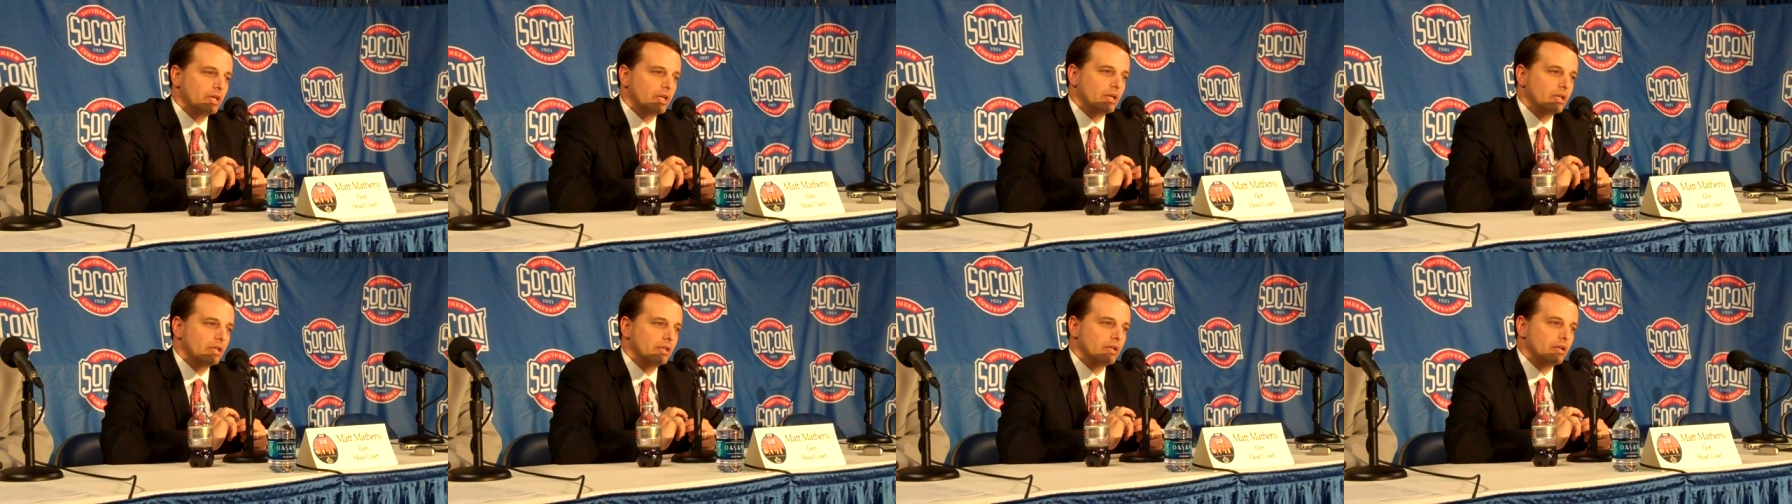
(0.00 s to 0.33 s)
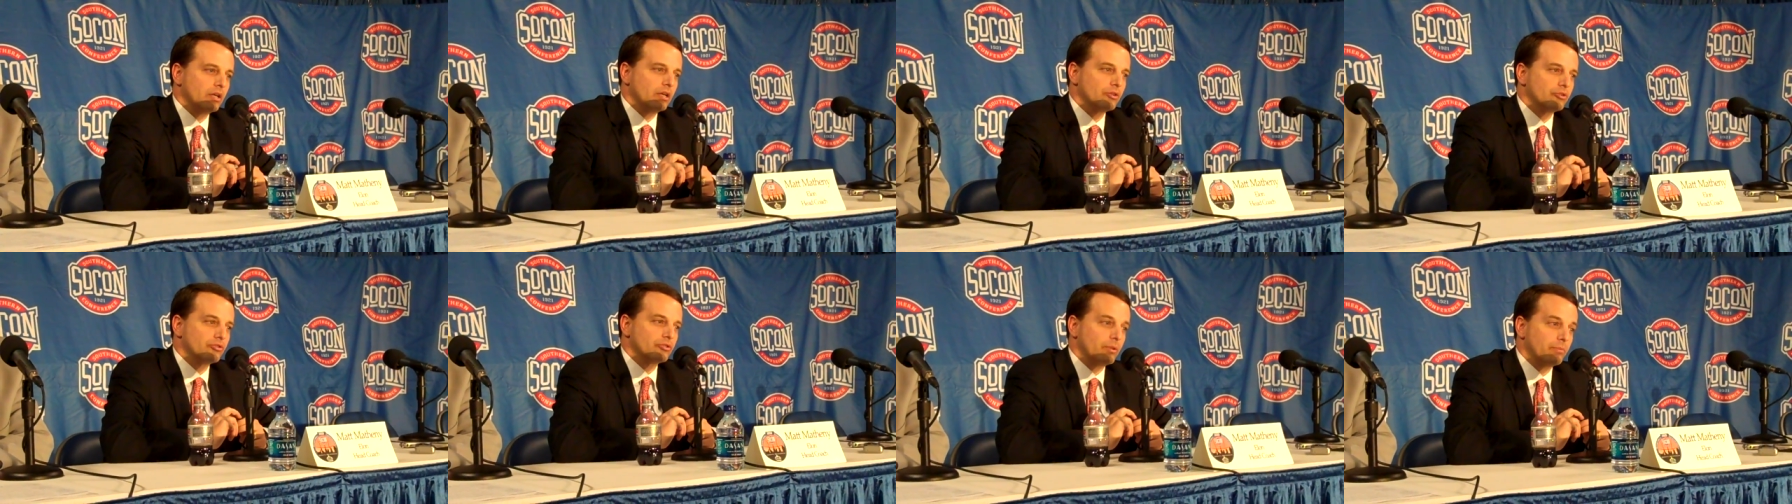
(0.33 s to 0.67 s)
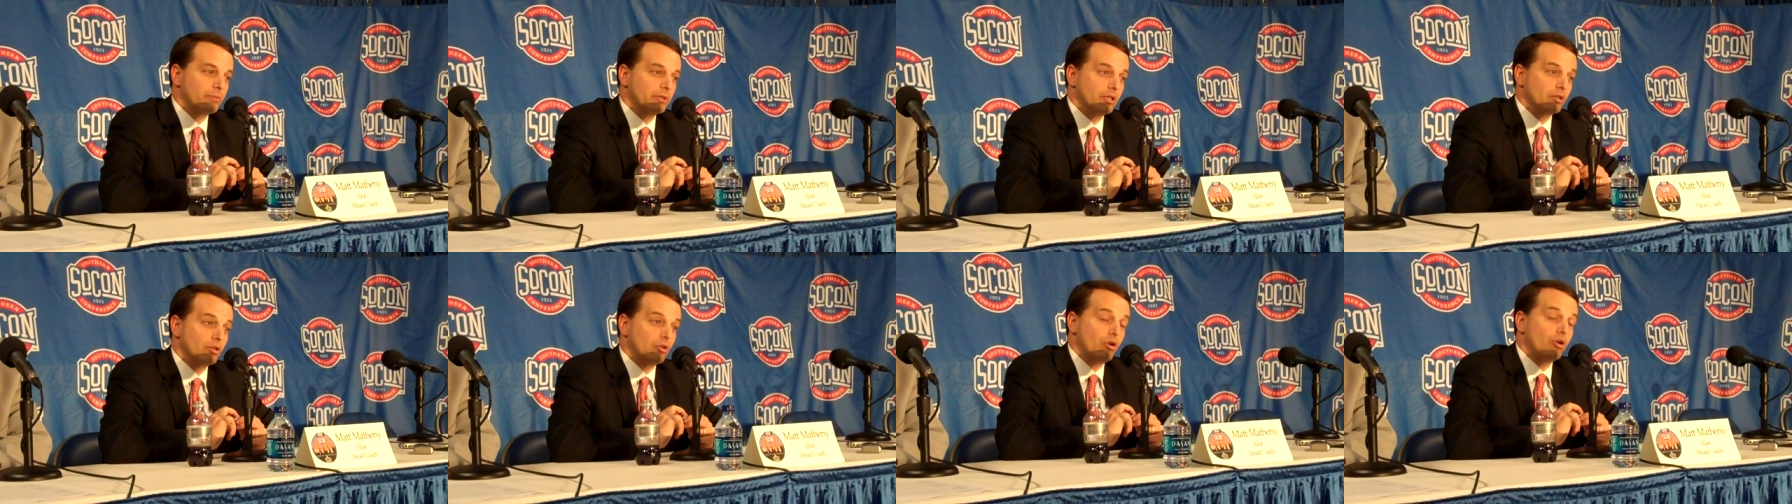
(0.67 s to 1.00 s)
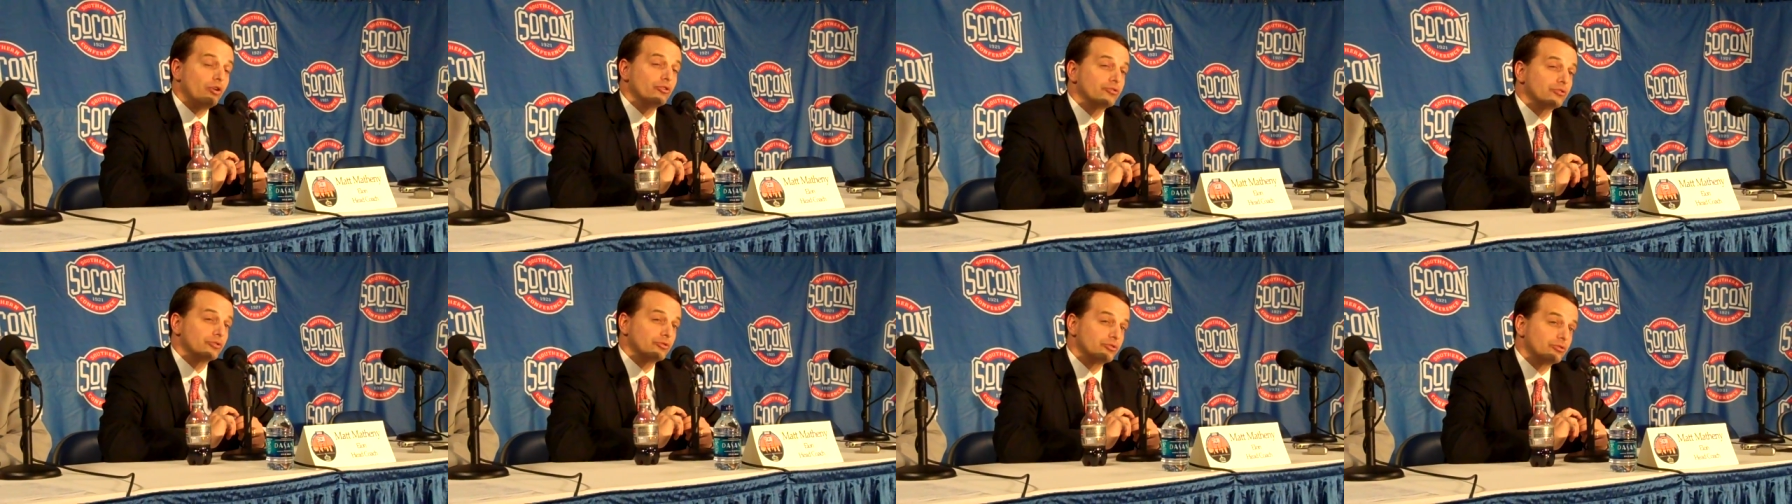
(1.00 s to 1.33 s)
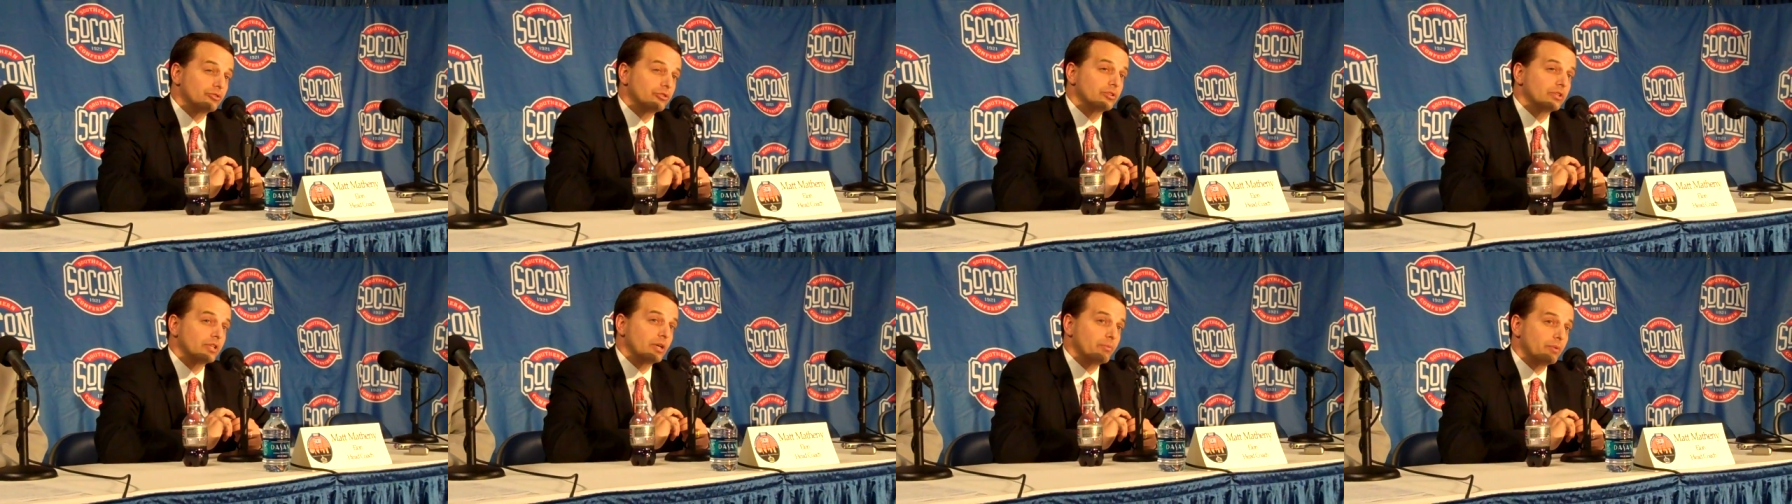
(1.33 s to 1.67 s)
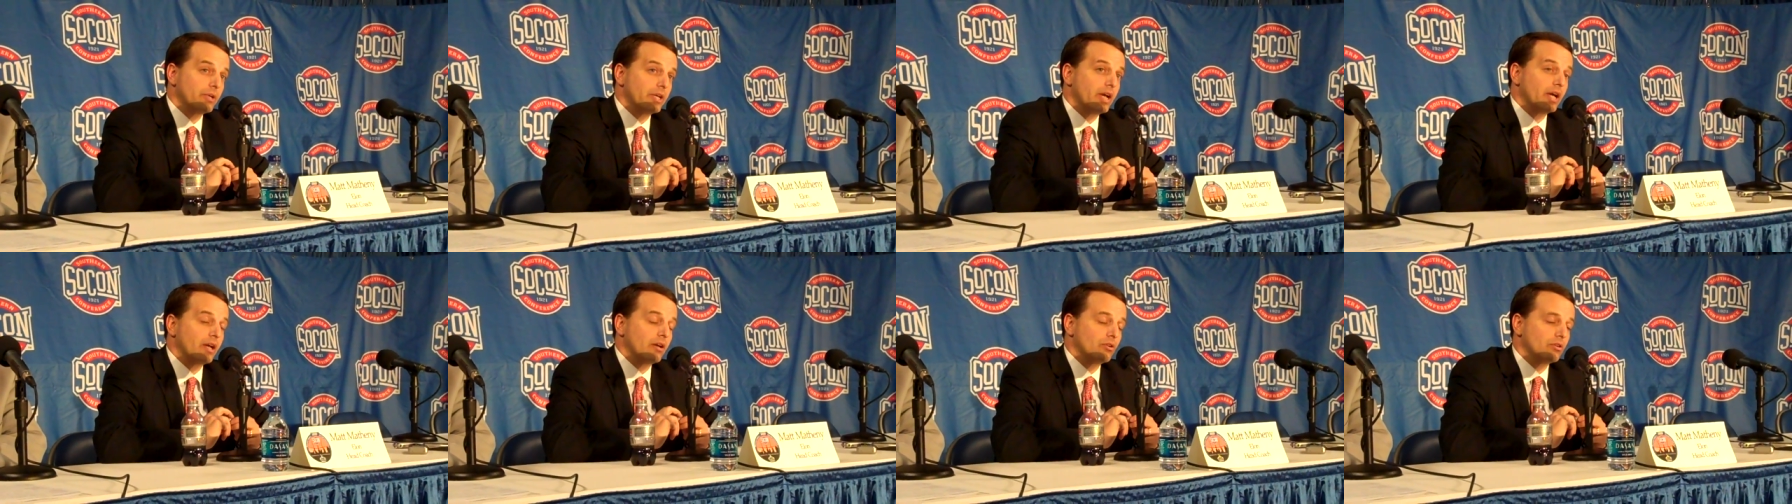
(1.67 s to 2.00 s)
and some of the losses that
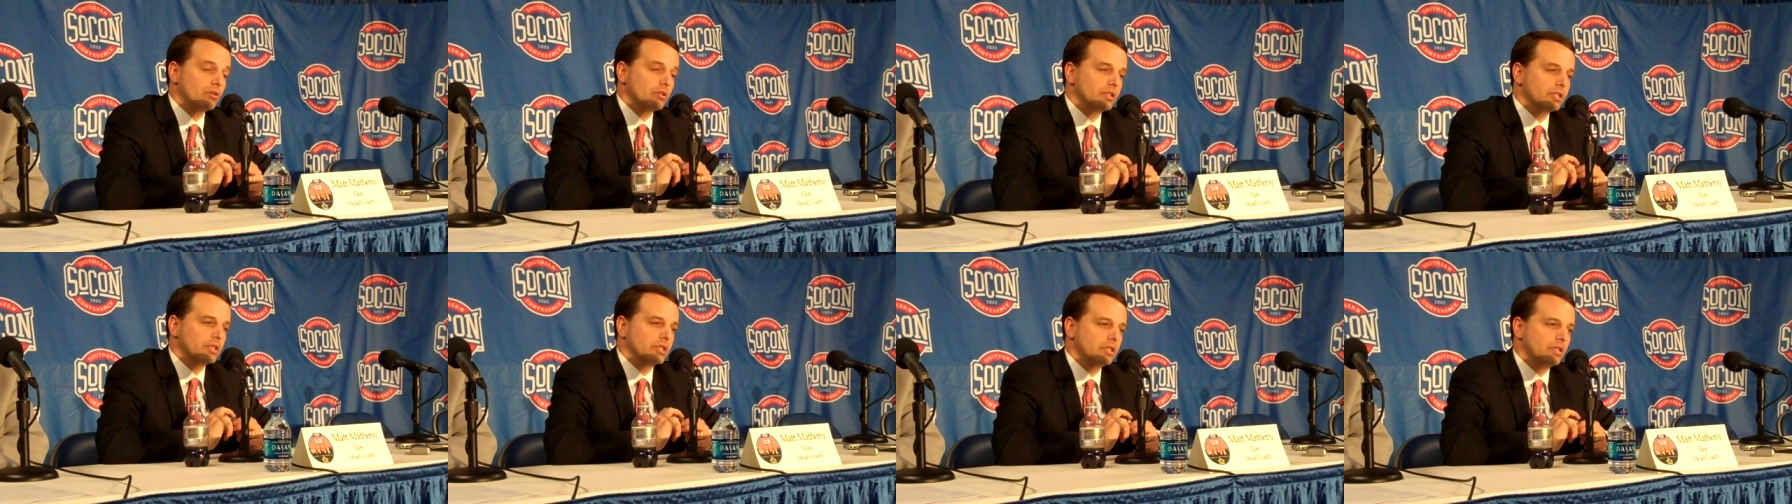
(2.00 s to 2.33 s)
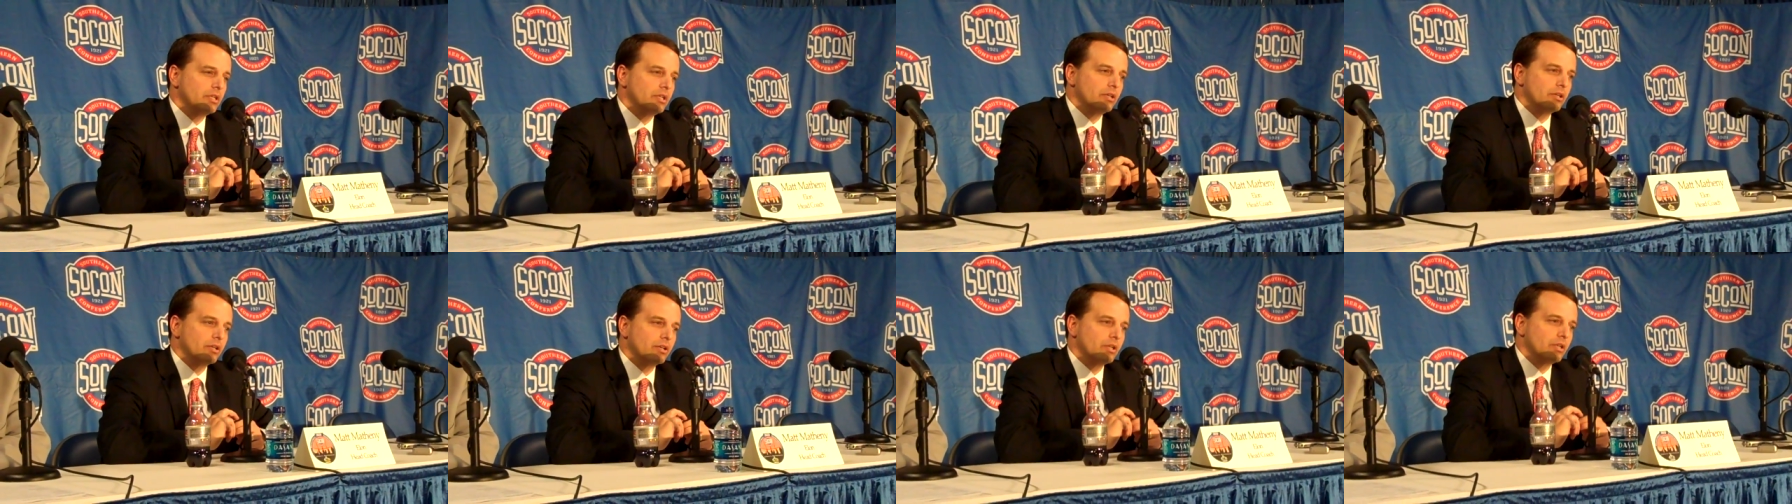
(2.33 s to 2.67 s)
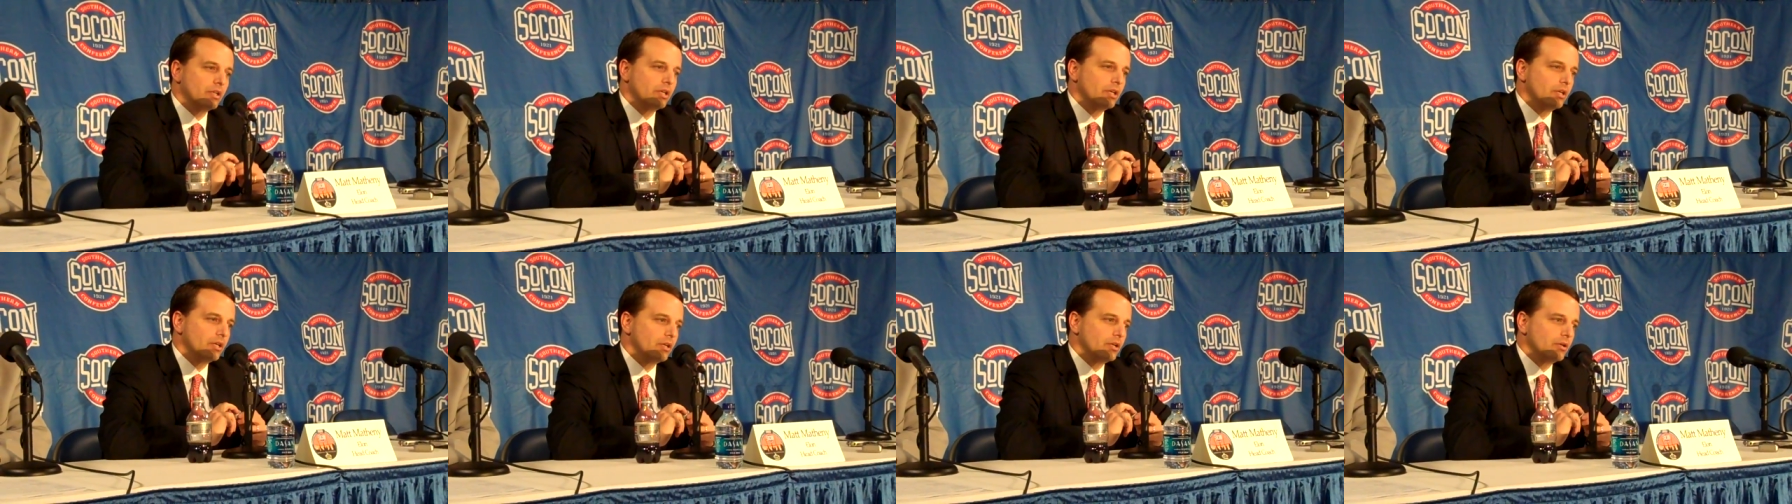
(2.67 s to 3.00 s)
we had early in the year.